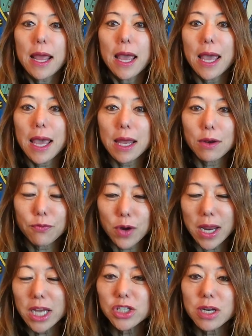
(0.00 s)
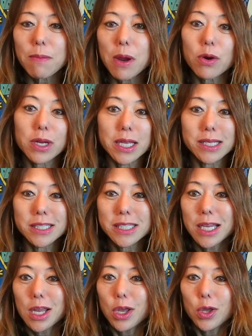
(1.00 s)
And for Asian Americans
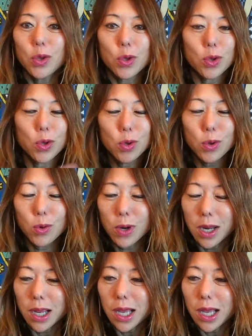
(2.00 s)
who,